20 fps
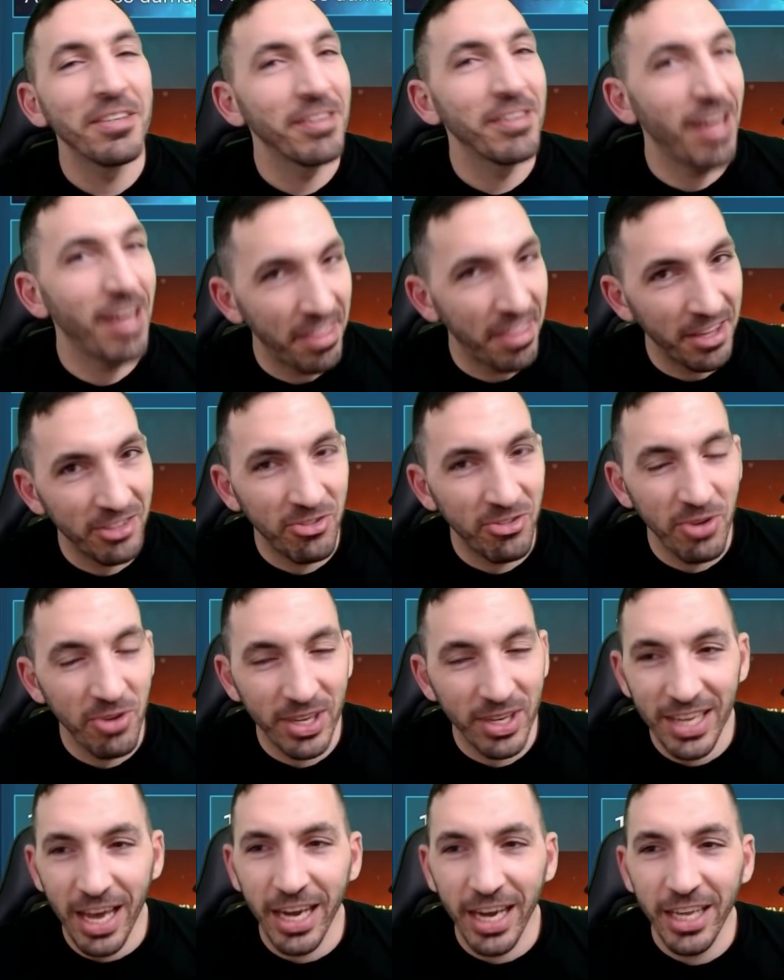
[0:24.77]
Nothing too
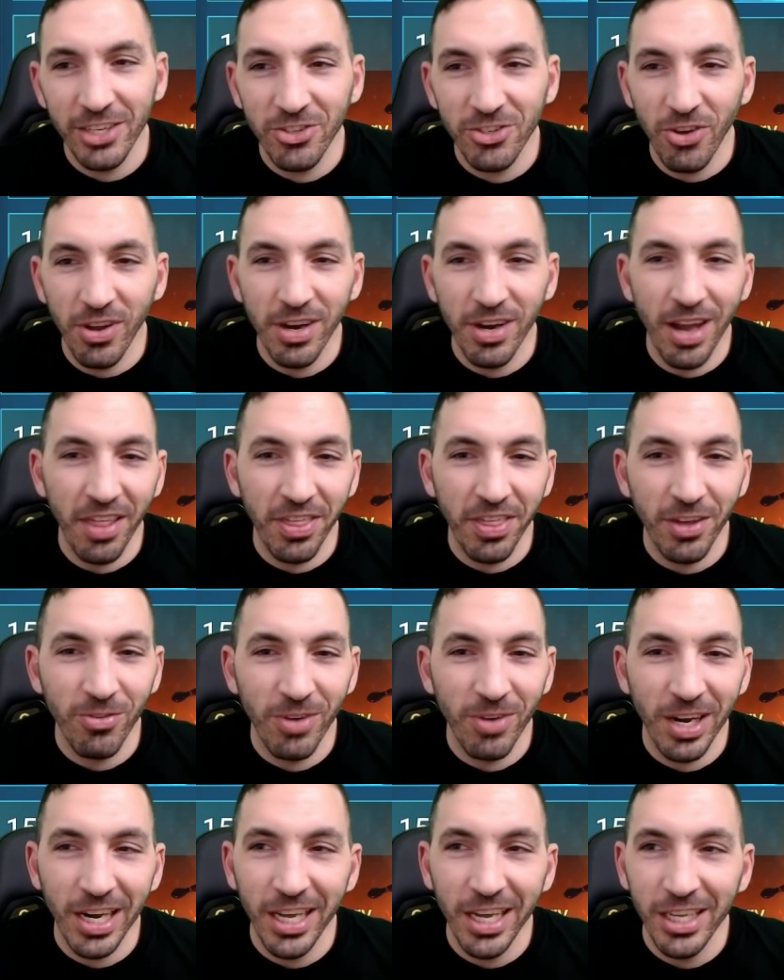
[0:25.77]
exciting, so nothing
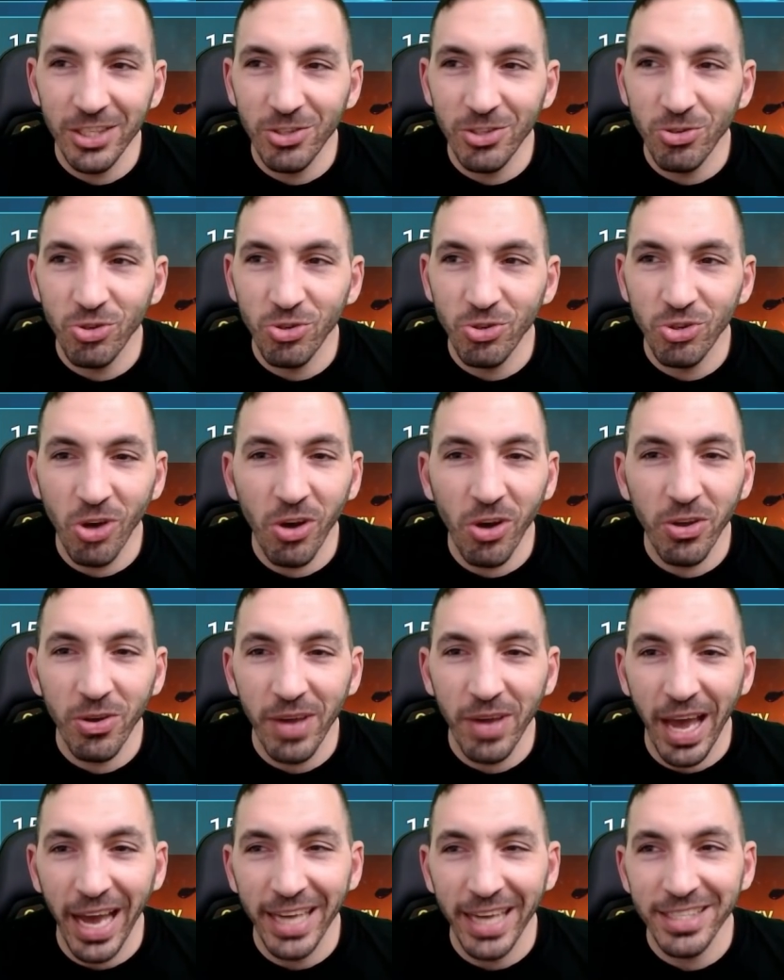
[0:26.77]
really to show you
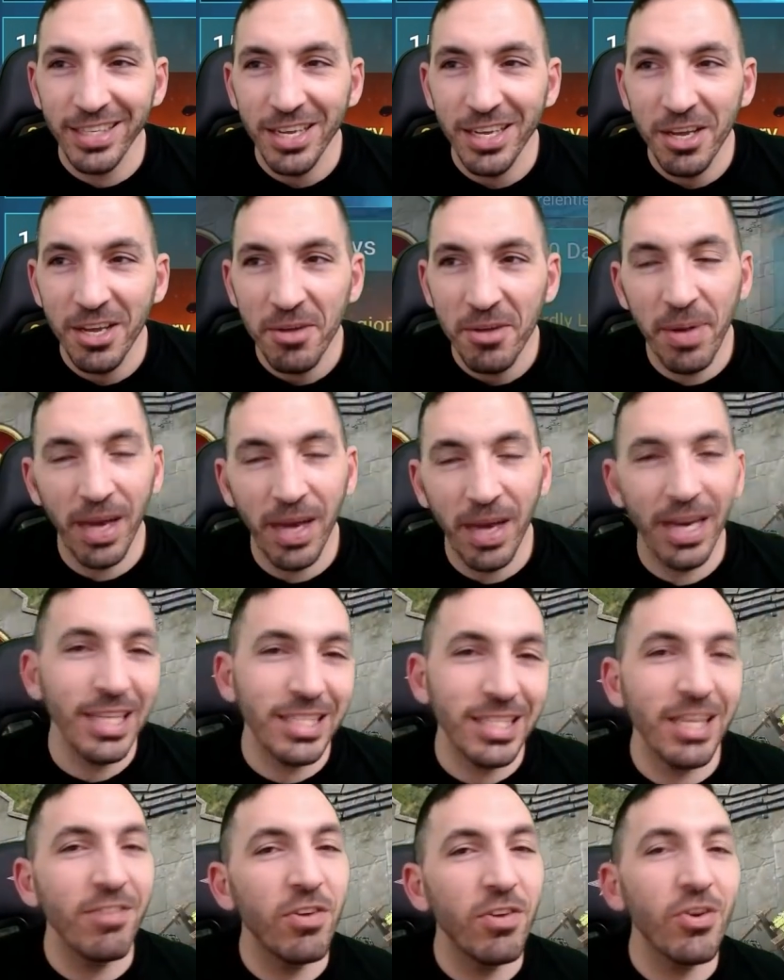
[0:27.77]
guys. But
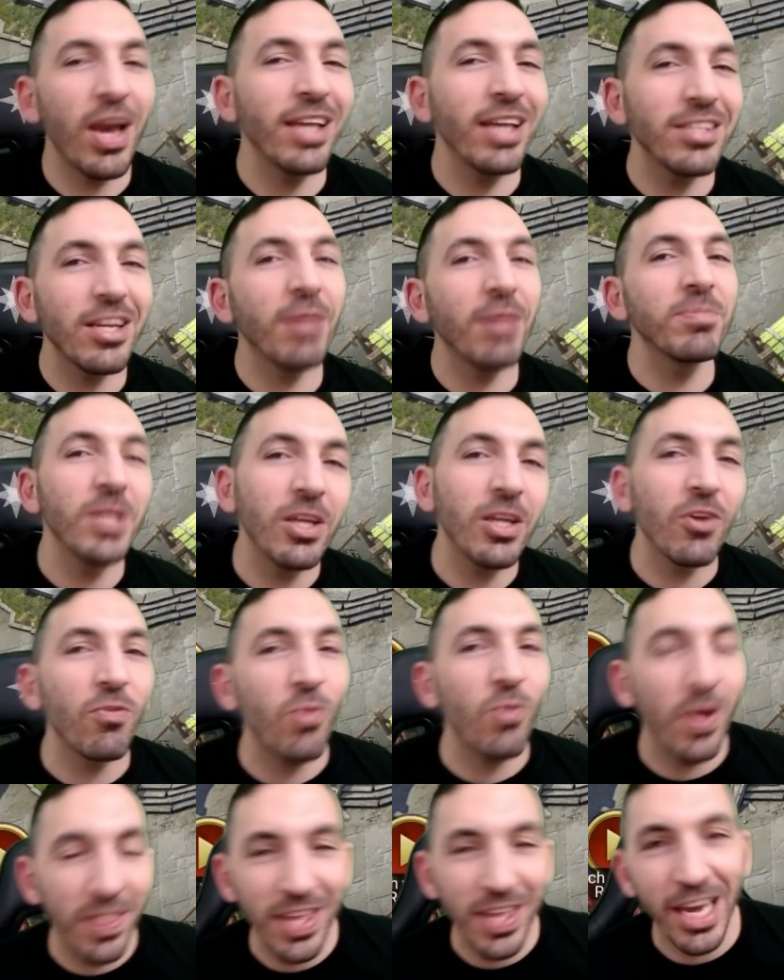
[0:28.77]
let's give you guys an update of
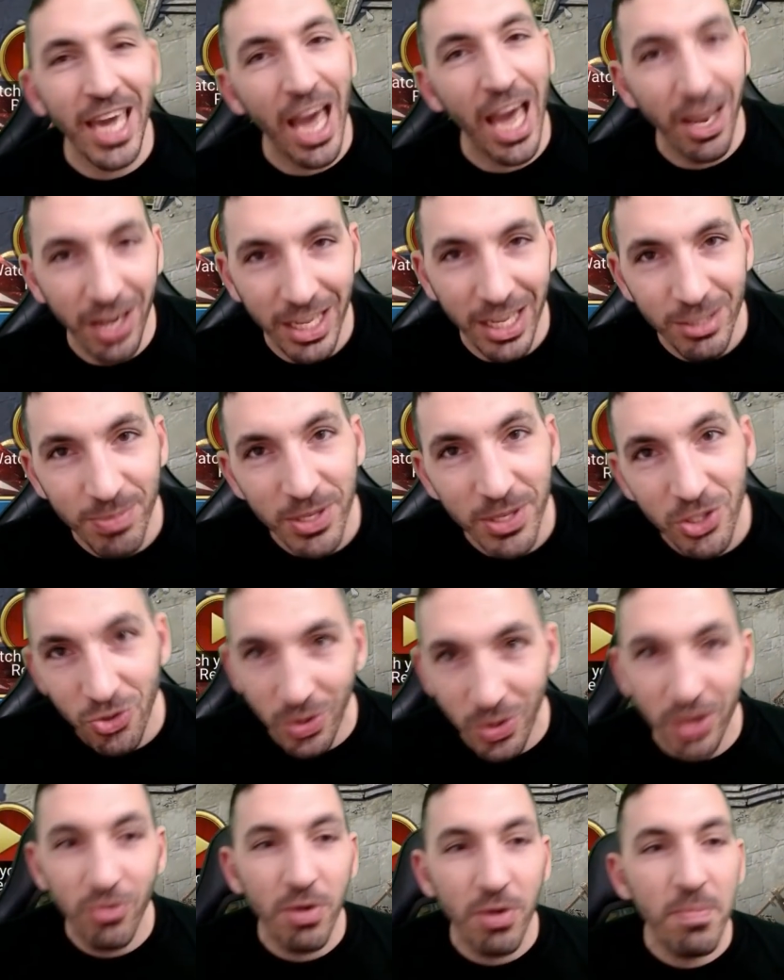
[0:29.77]
what the account has been
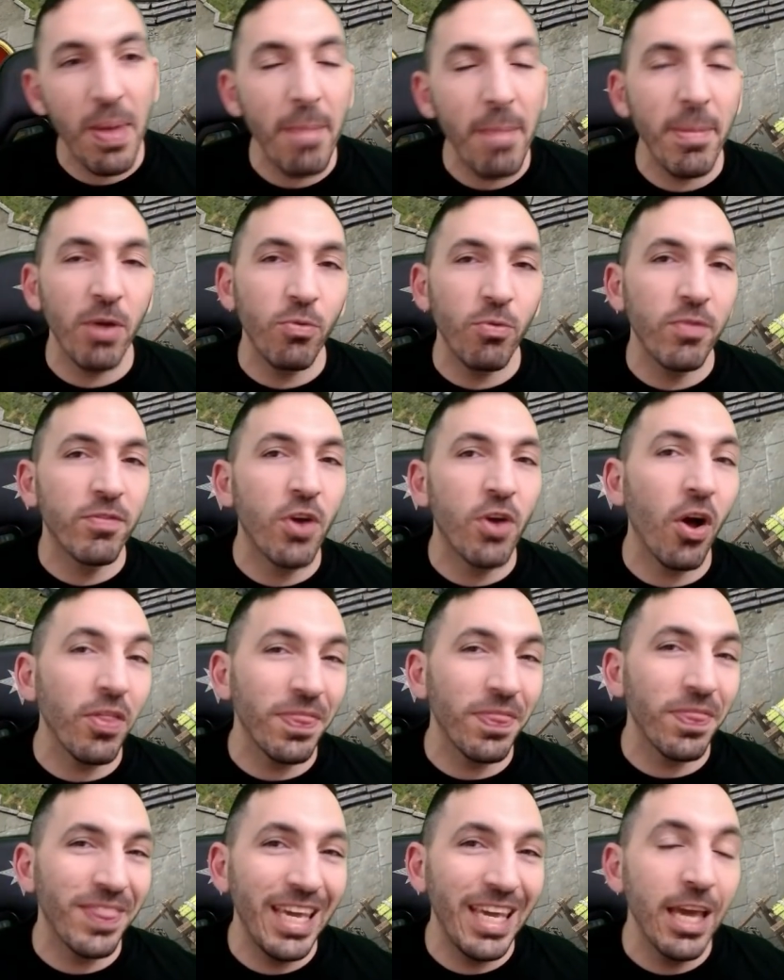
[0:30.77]
doing. Remember, we've
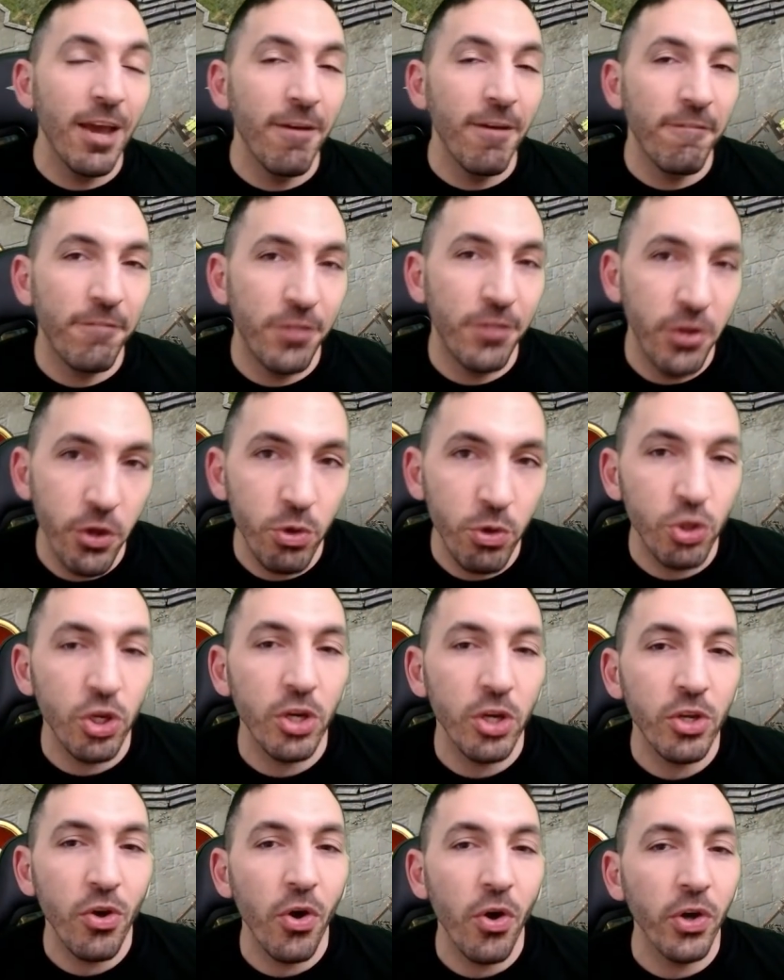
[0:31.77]
got the
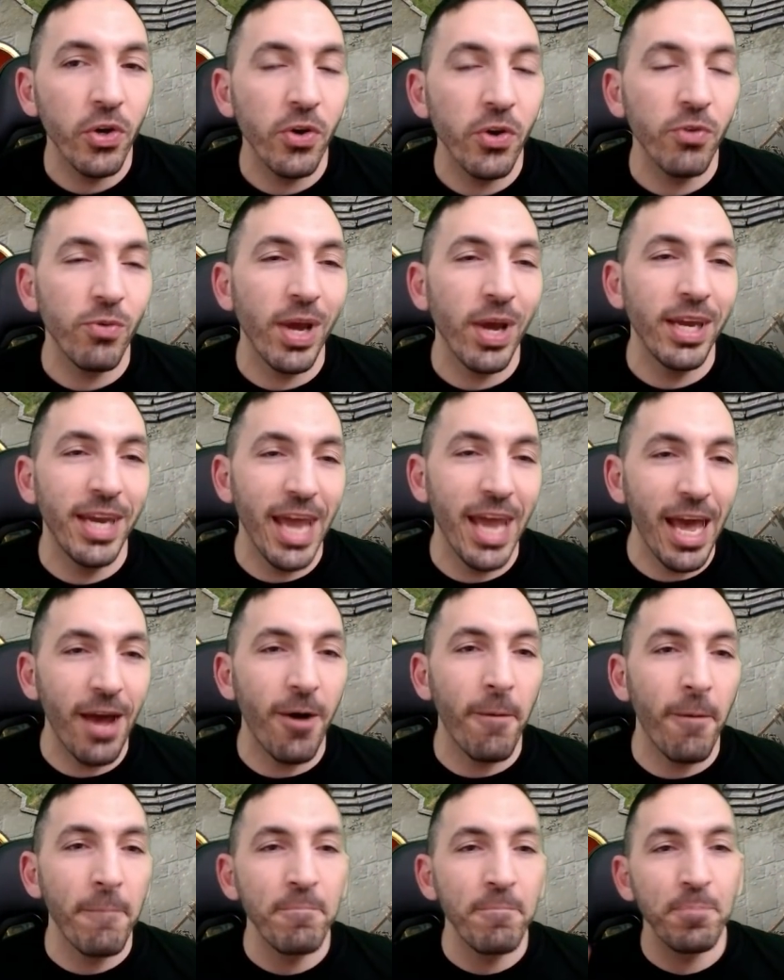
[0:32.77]
fusion going on right
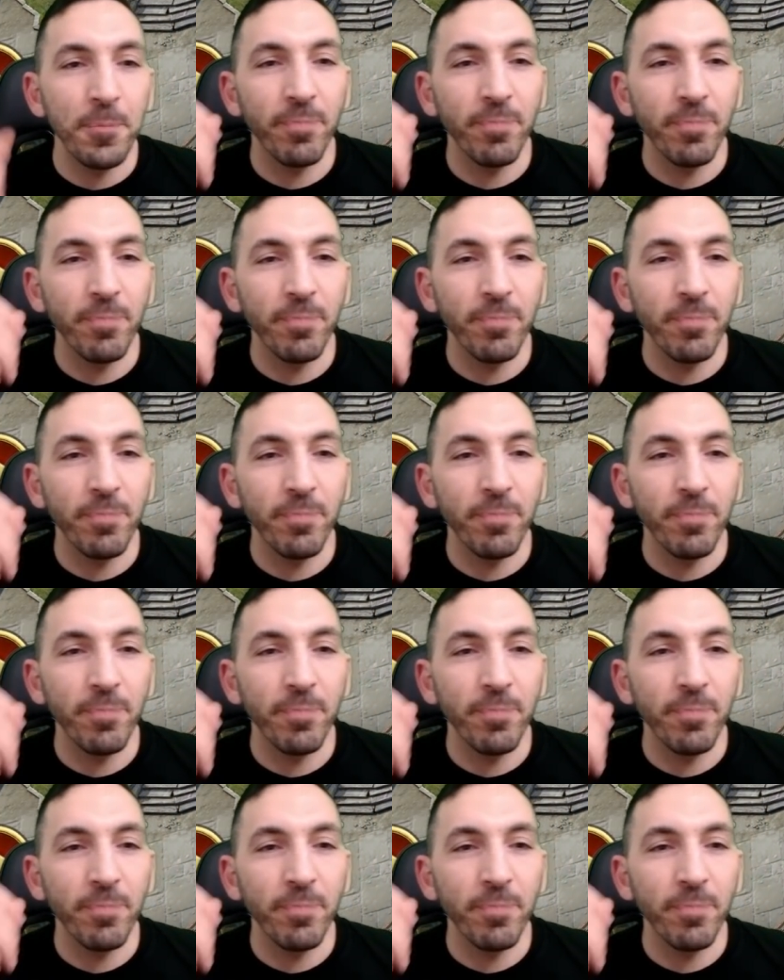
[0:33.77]
now.